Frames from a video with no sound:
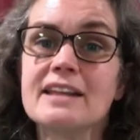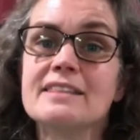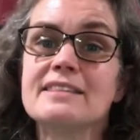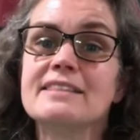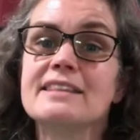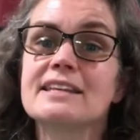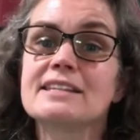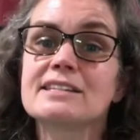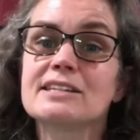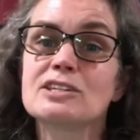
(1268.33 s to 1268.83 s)

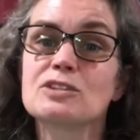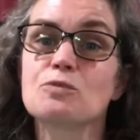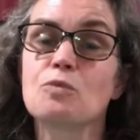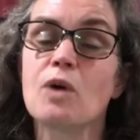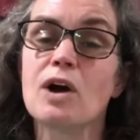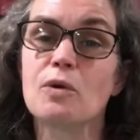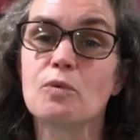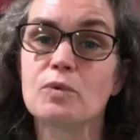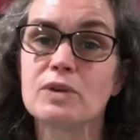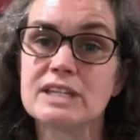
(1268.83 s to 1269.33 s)
And this is
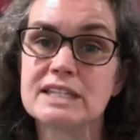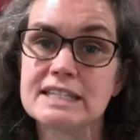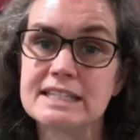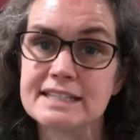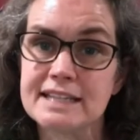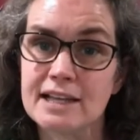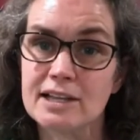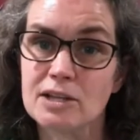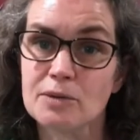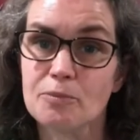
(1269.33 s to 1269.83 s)
what we
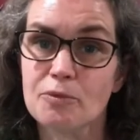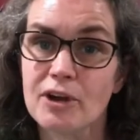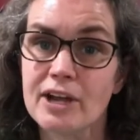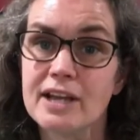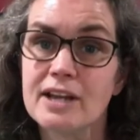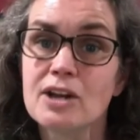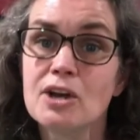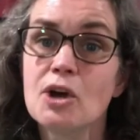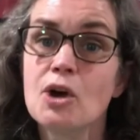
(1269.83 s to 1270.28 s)
celebrate.